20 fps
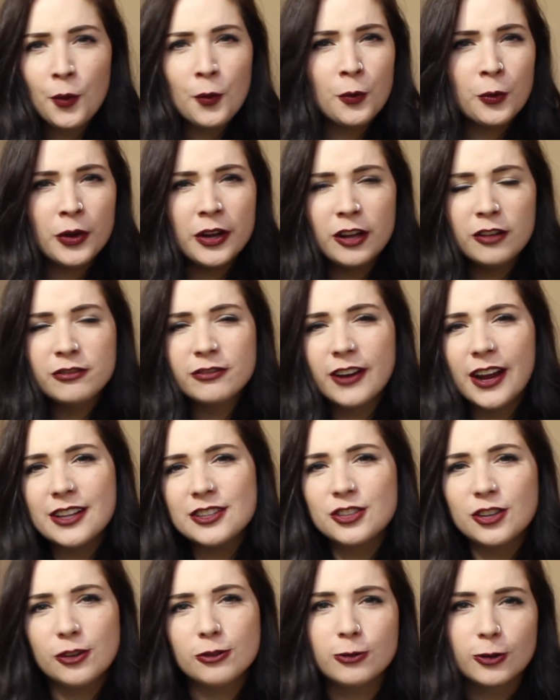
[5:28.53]
Real
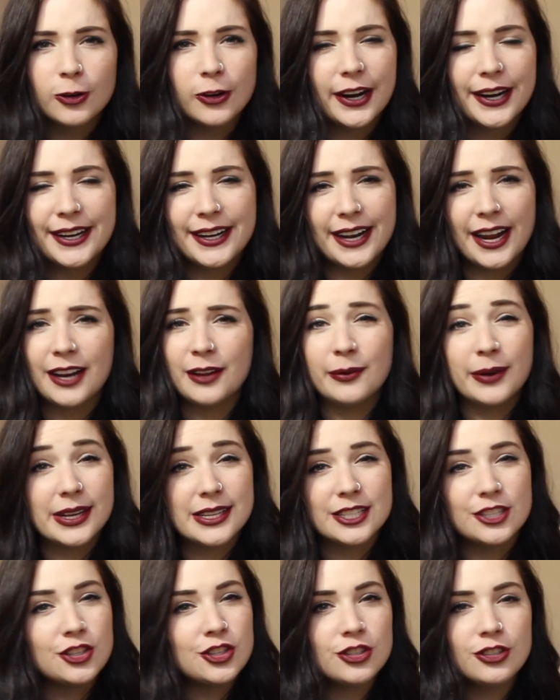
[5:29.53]
friends overrated
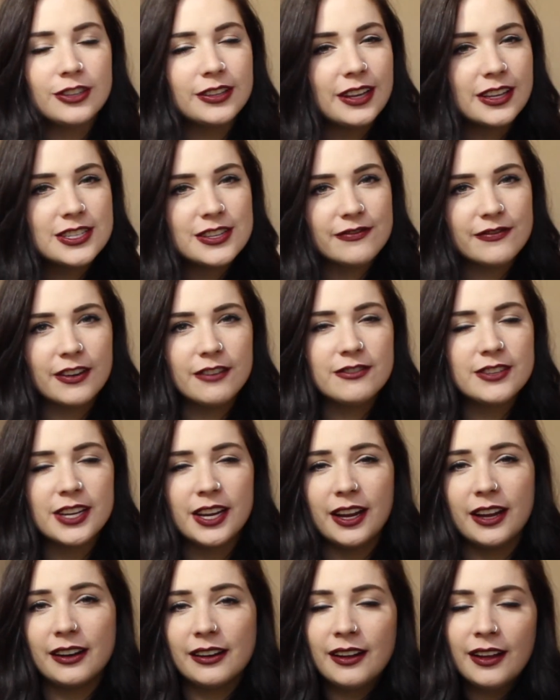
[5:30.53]
anyways. It's
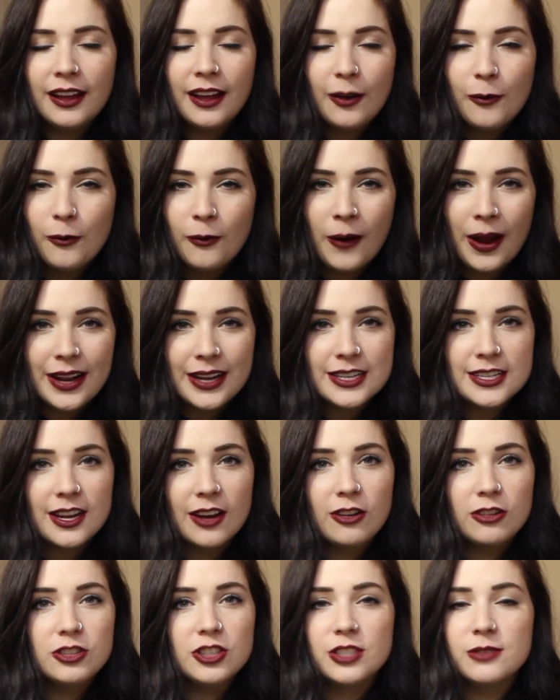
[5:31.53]
2015. When in
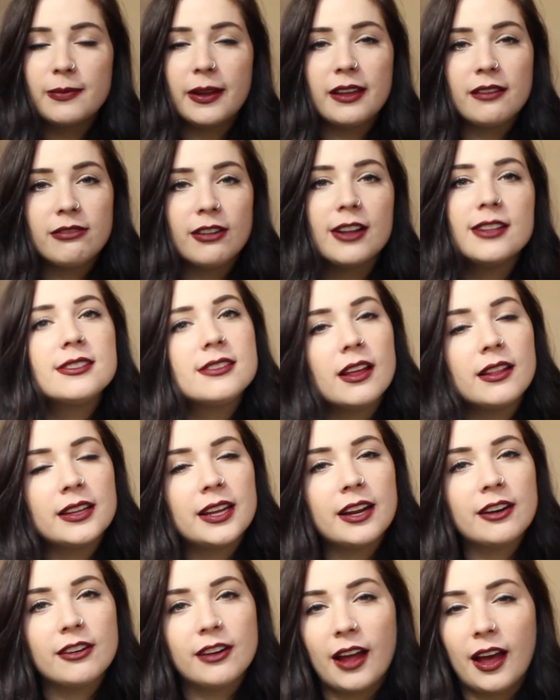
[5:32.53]
doubt, just make friends on
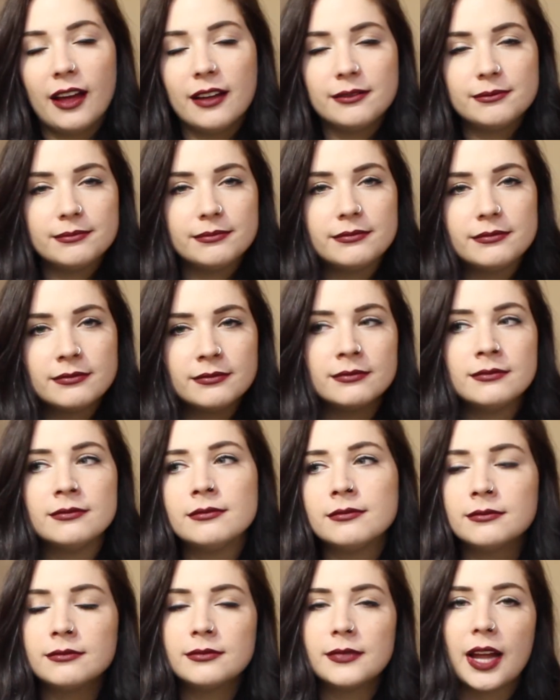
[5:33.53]
the internet.
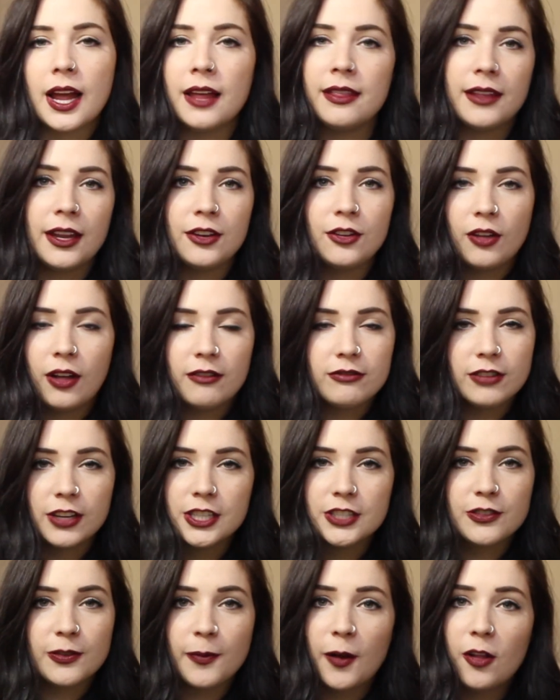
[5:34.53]
And then you'll have
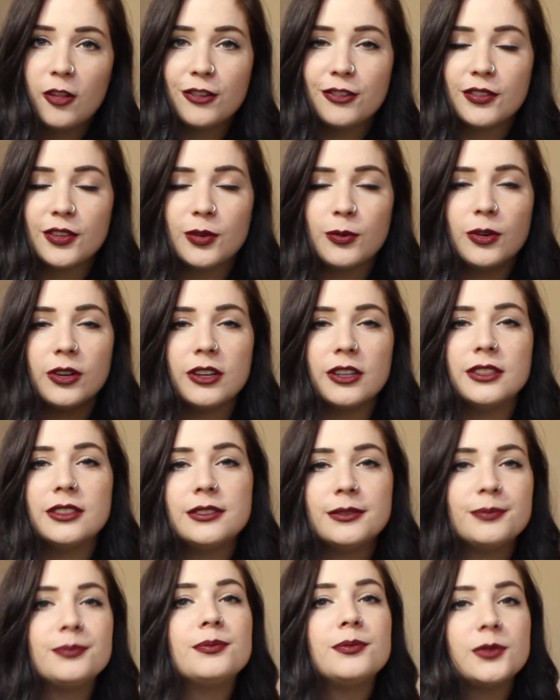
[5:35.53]
friends from all over the world.
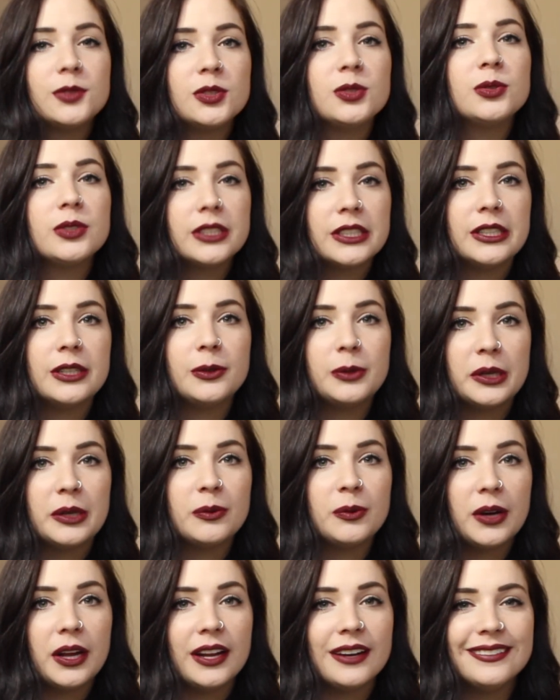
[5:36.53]
It's really a
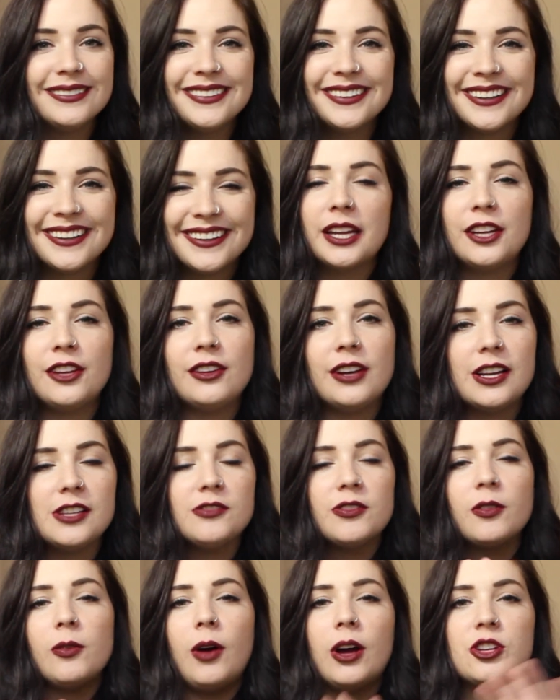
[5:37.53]
win-win. Thank you guys
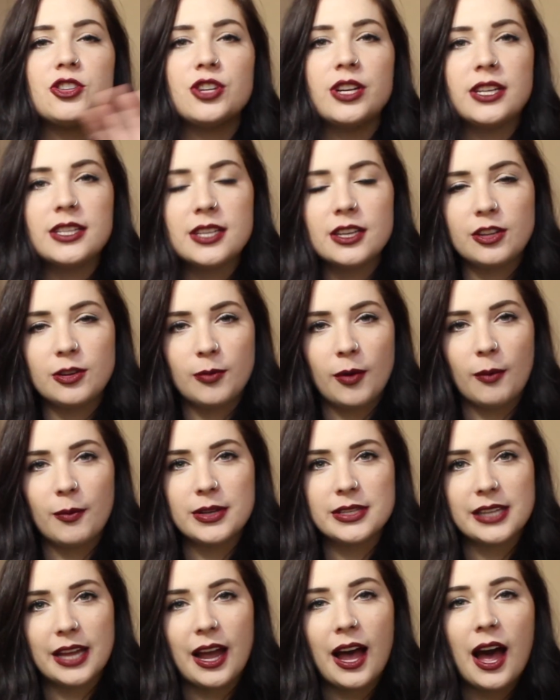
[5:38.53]
for watching. Tell your mom
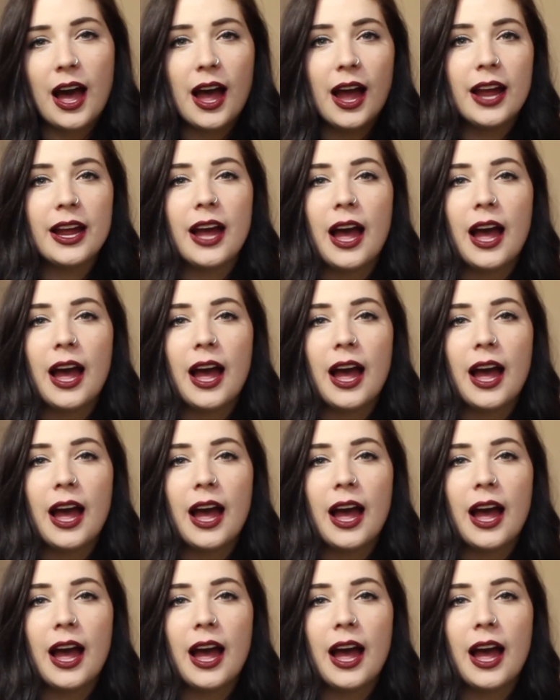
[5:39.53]
I say hi.